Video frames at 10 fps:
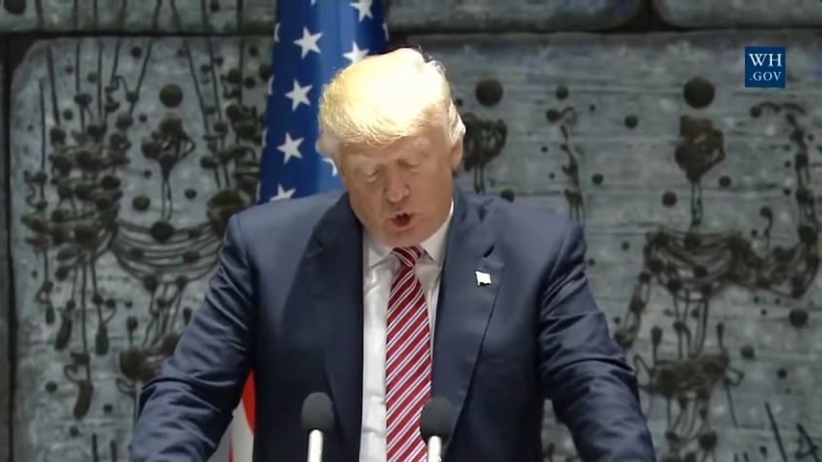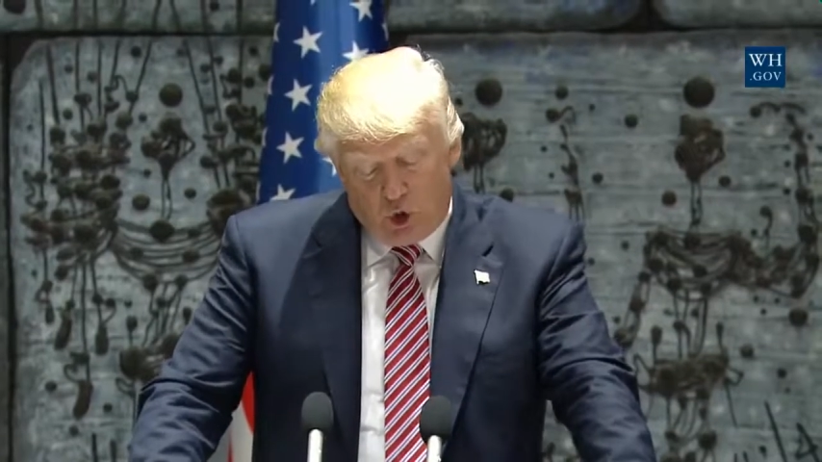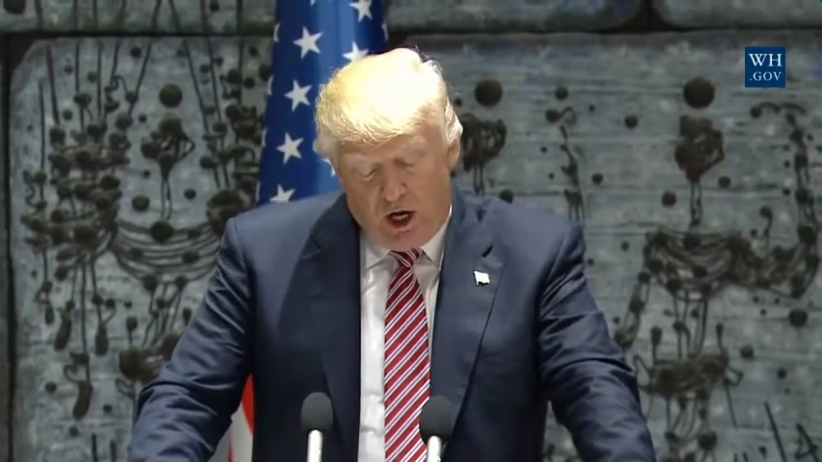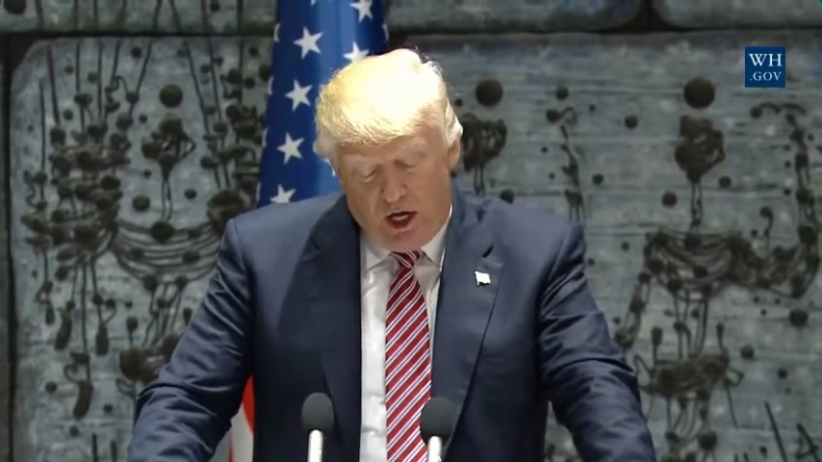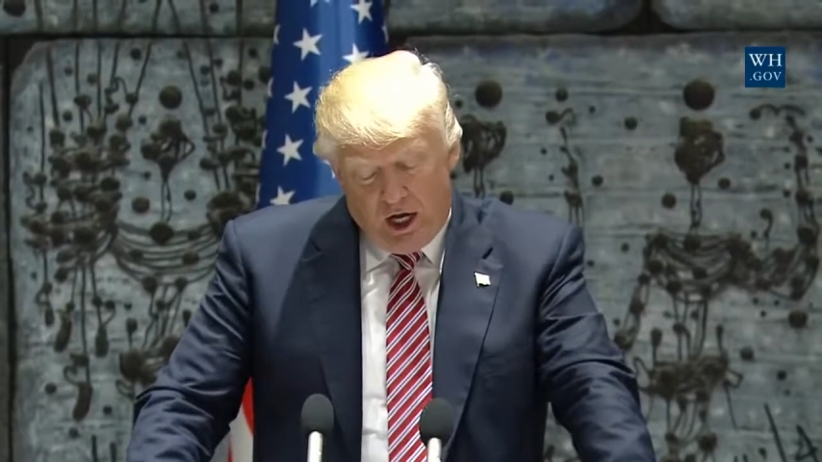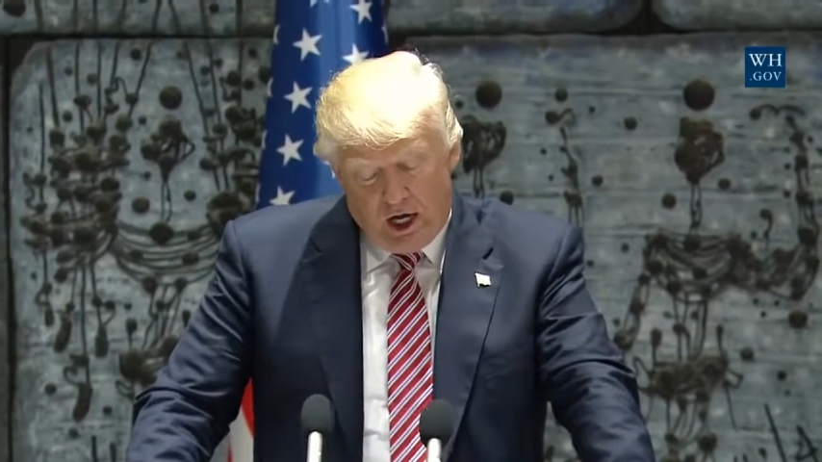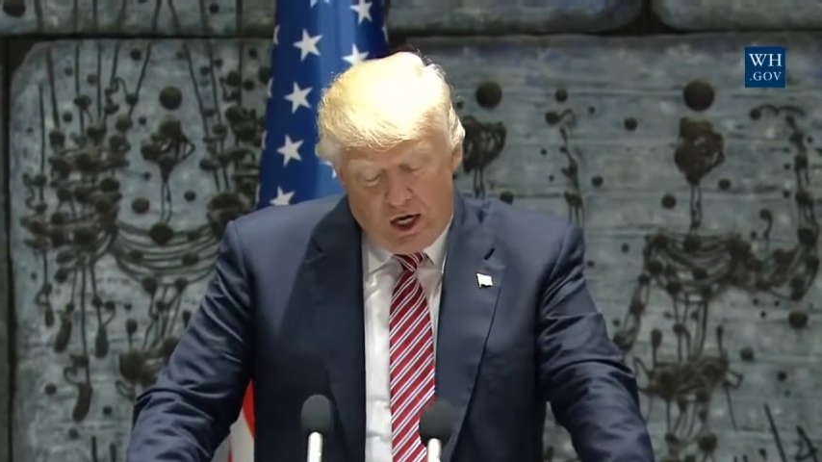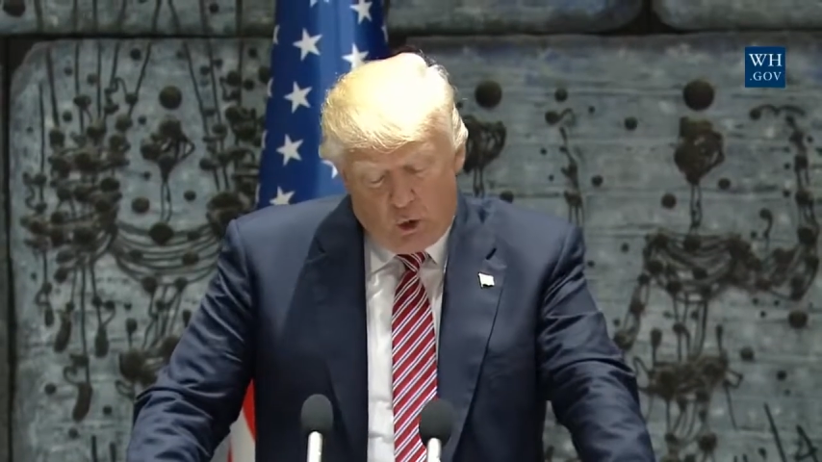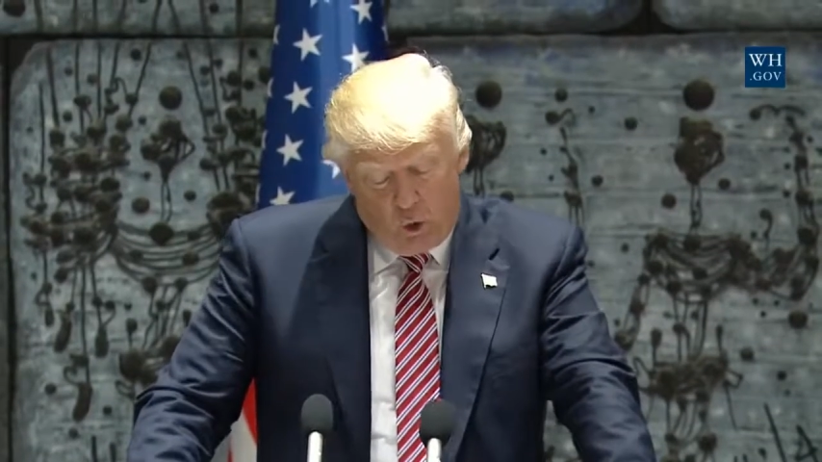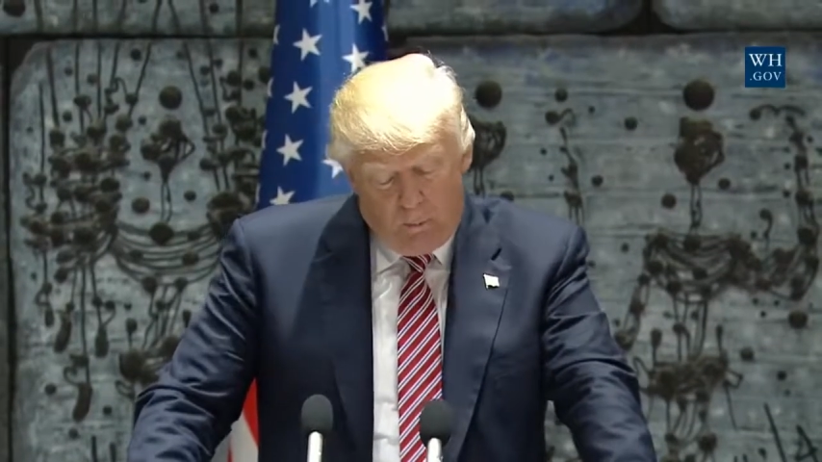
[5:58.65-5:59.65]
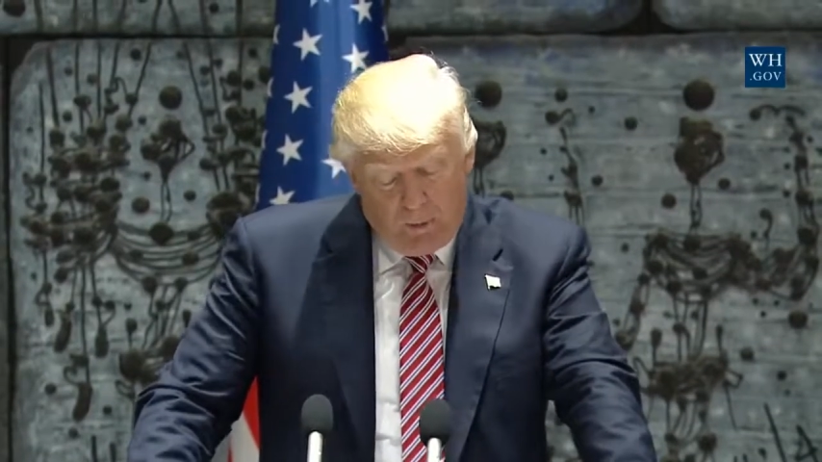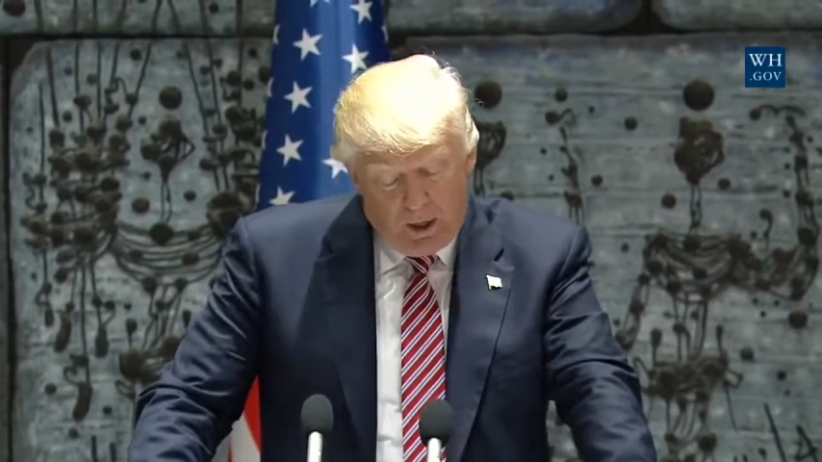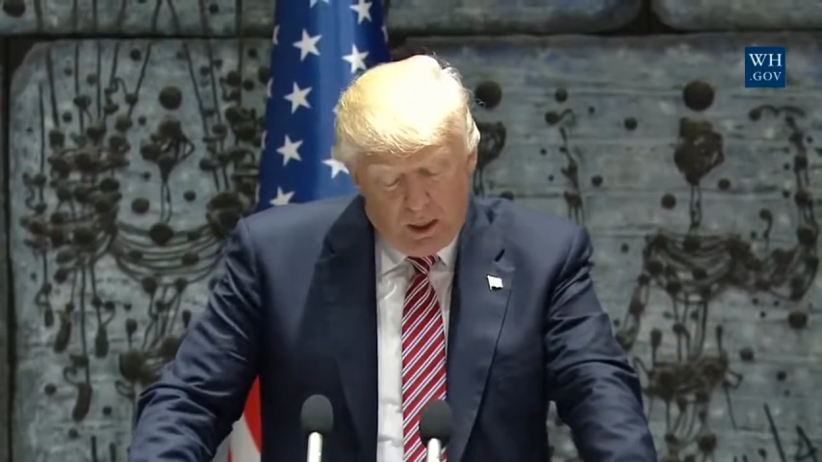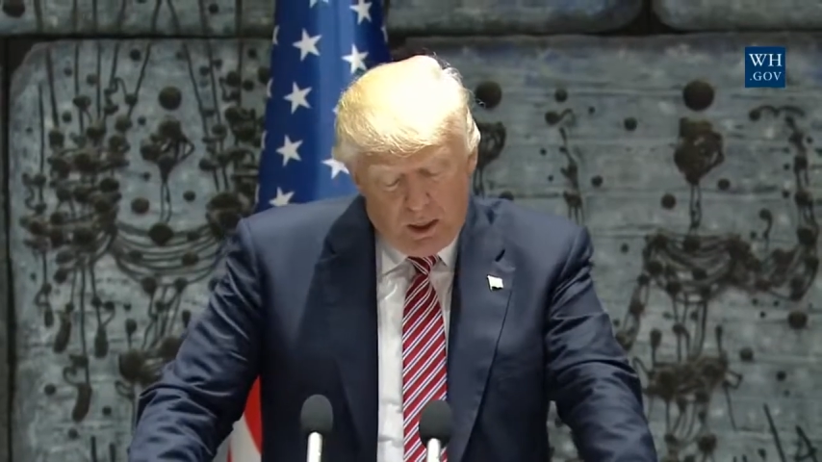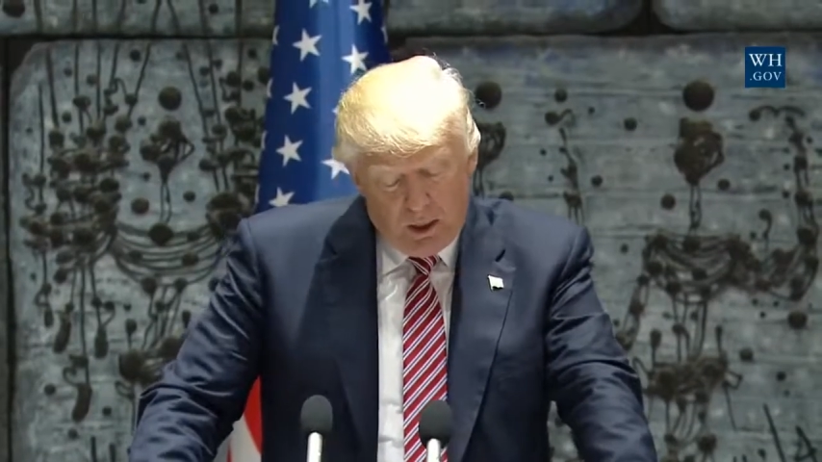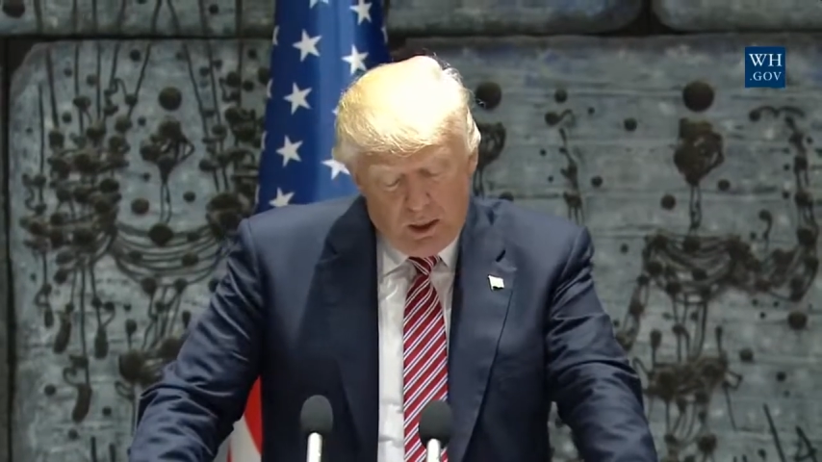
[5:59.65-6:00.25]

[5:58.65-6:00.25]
training, and equipping